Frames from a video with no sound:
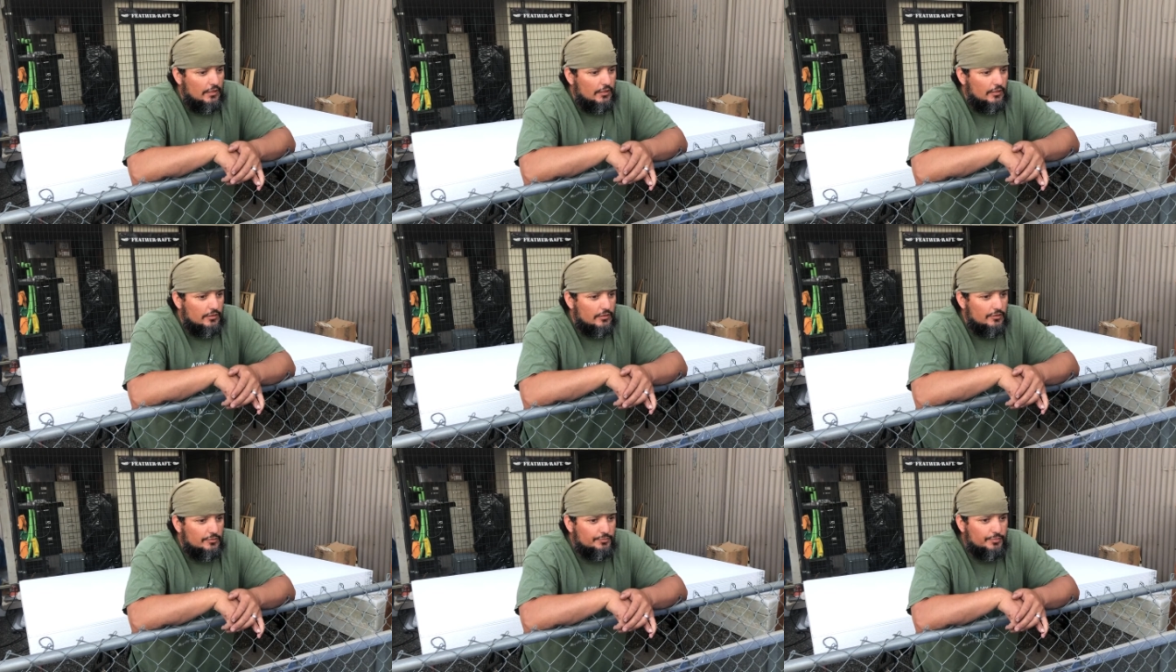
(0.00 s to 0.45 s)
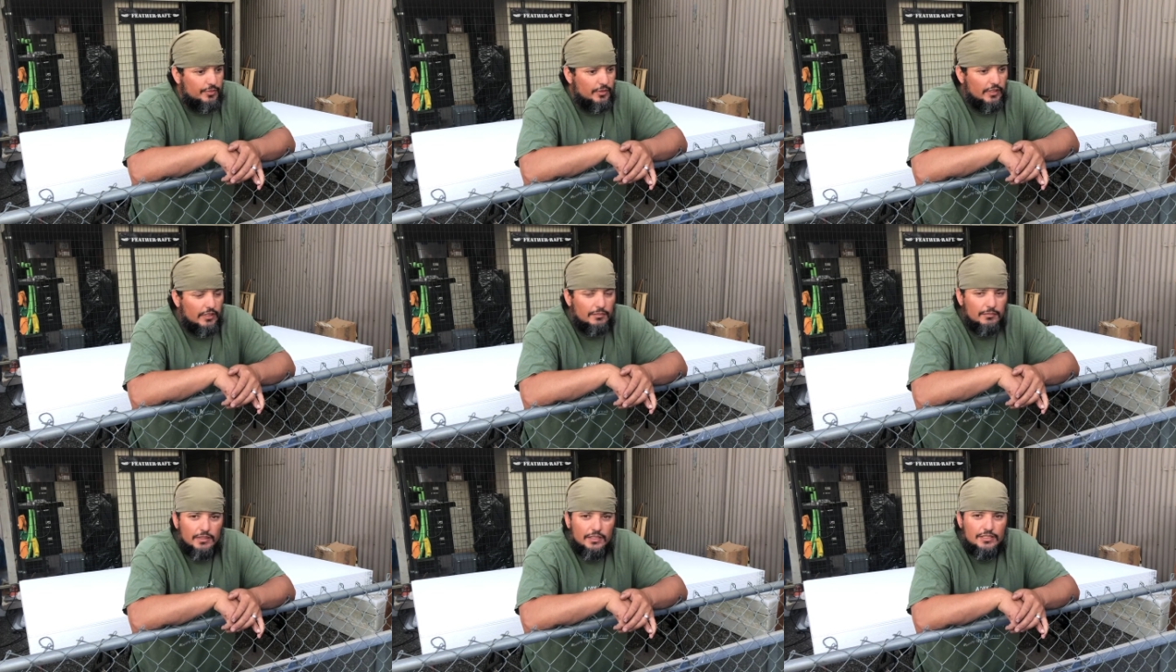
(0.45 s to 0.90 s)
That's
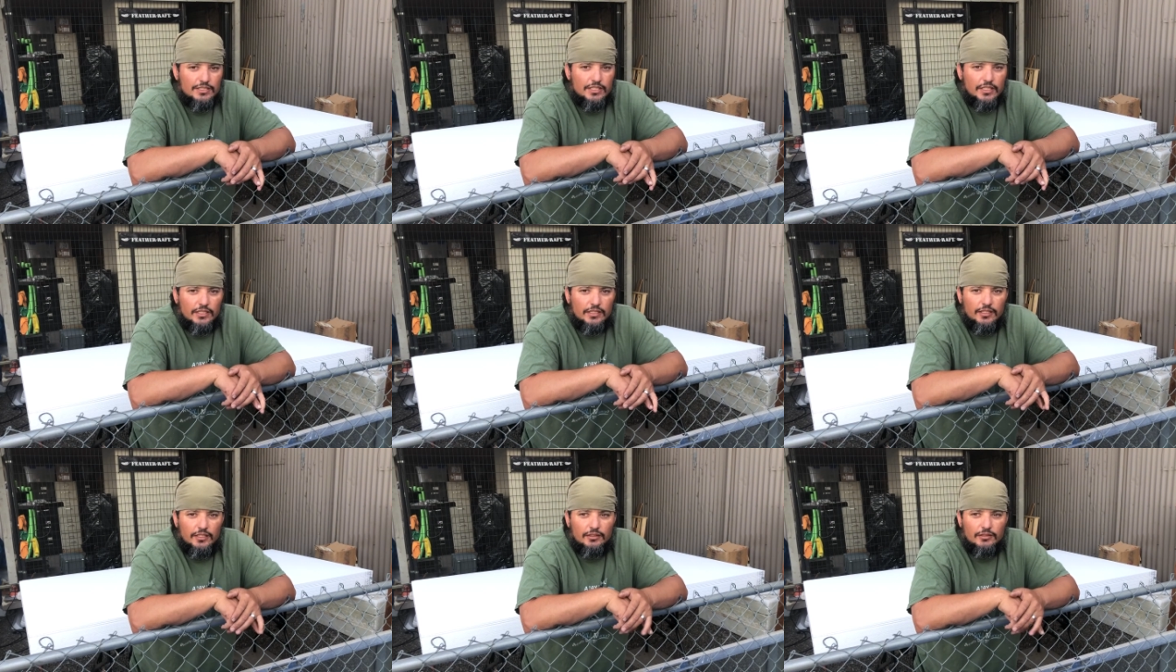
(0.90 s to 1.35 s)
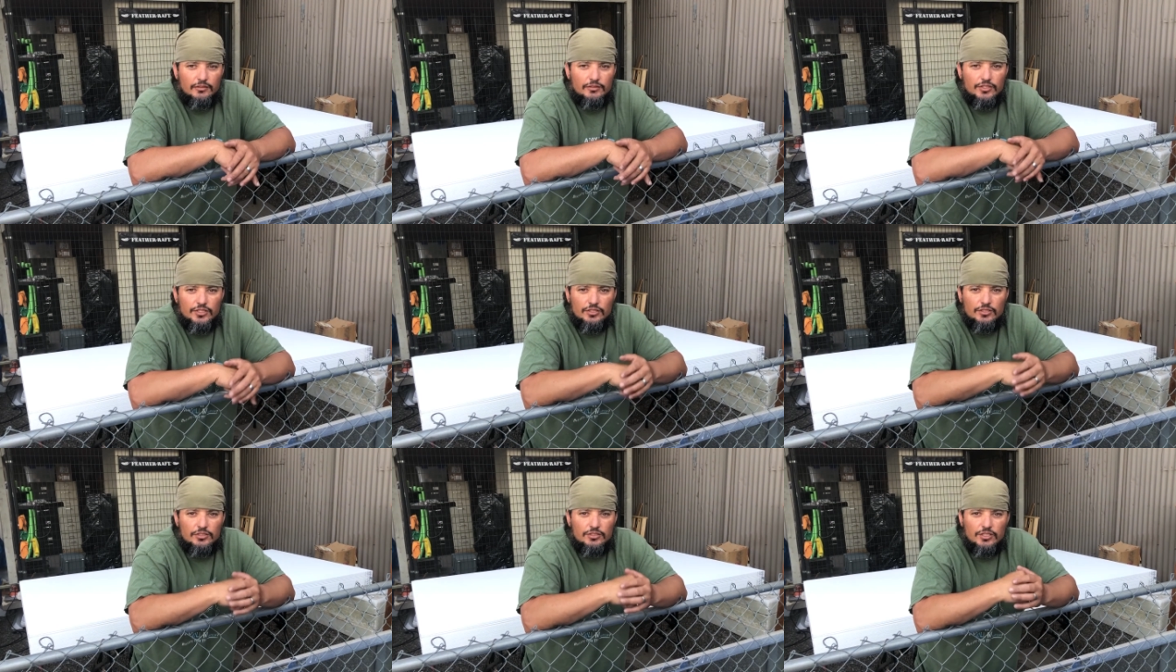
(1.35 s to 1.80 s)
pretty much it here.
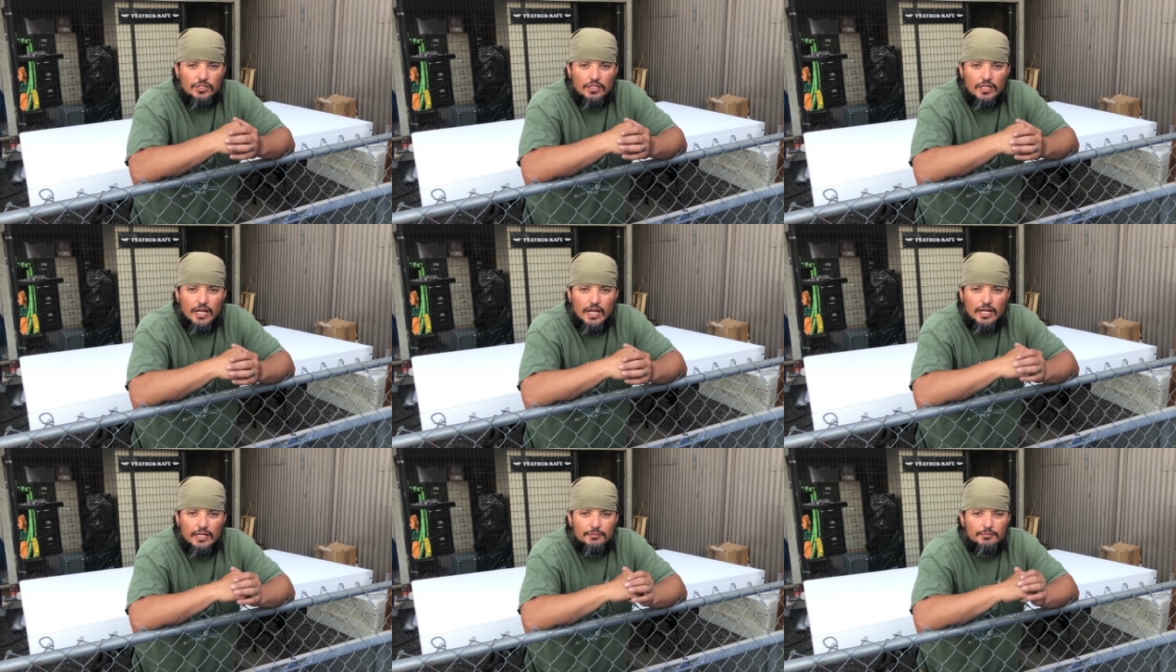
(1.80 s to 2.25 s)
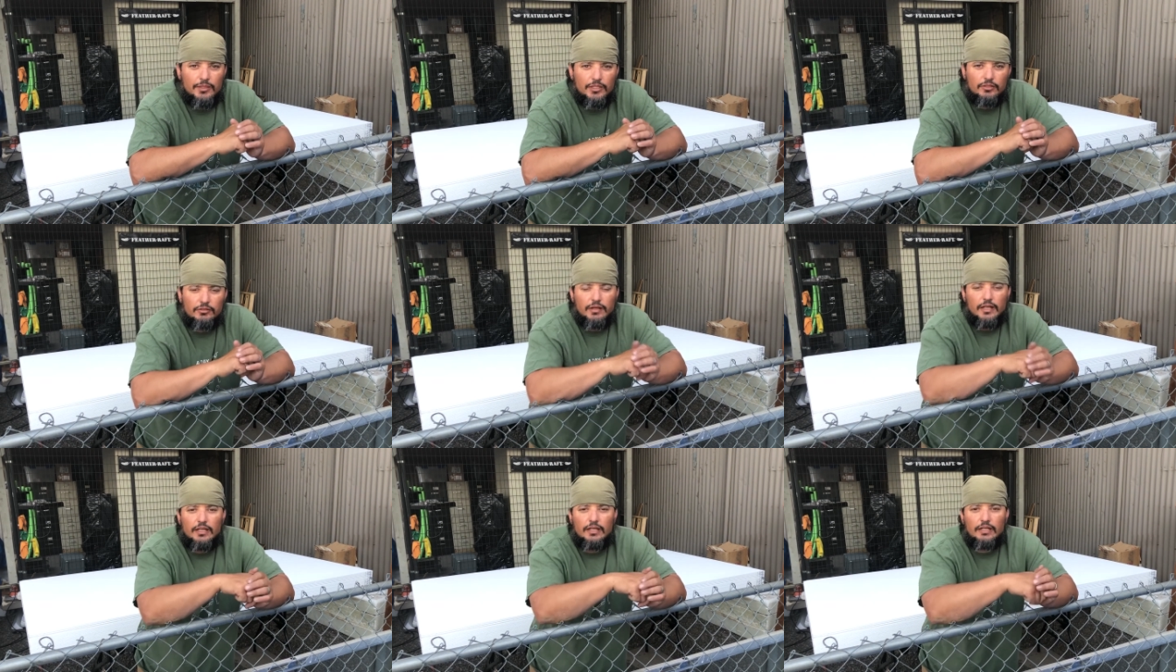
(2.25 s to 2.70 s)
July, I'll be
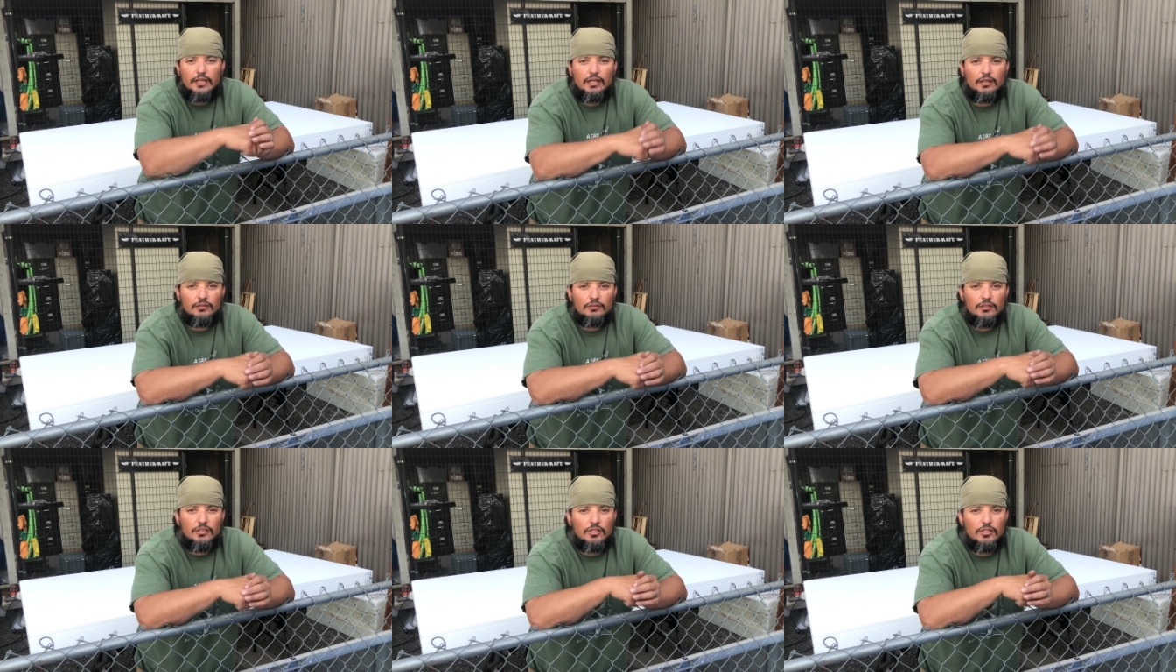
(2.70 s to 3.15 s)
cranking out